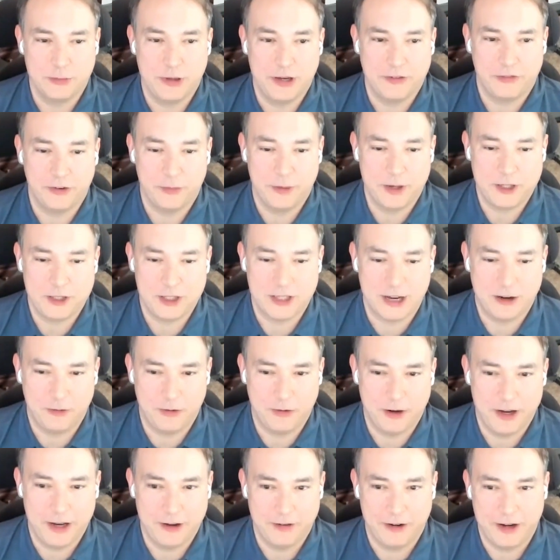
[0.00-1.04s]
information that
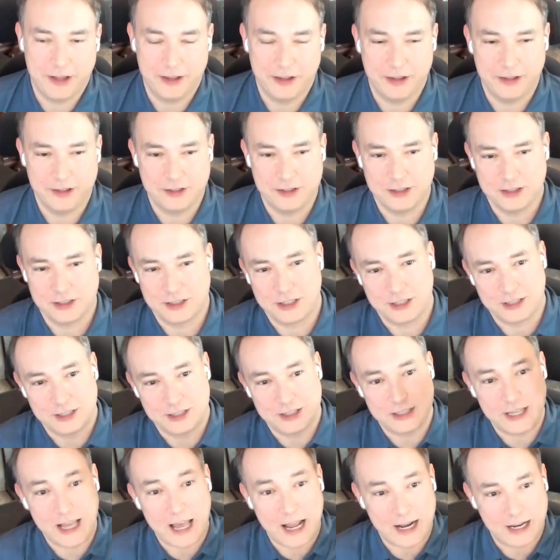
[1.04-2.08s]
way rather than just the
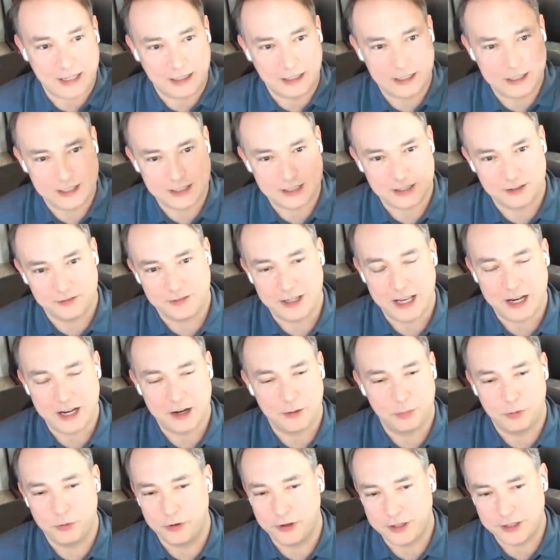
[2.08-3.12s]
static list of data
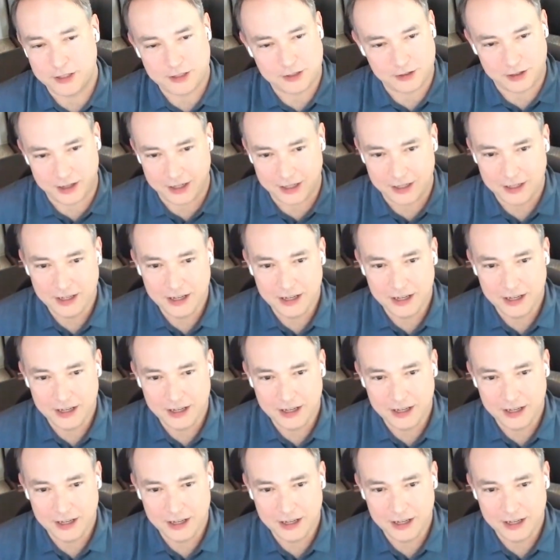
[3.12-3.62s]
points, right?